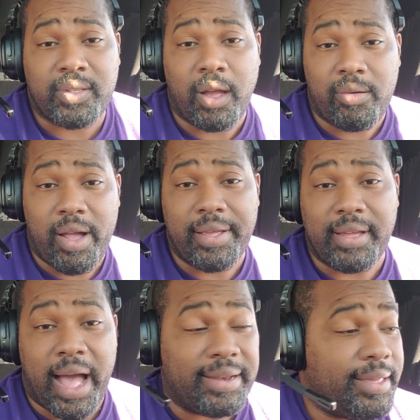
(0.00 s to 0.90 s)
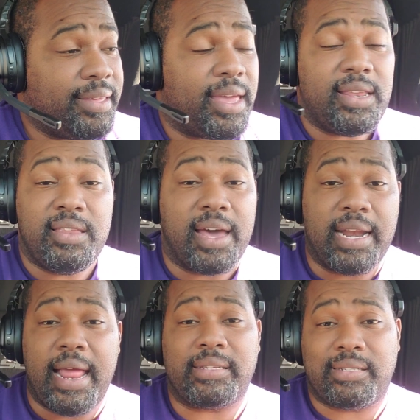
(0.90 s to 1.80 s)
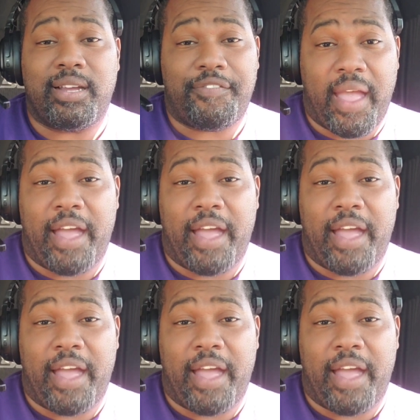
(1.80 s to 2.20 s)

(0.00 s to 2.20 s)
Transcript: All right, I didn't get none of that stuff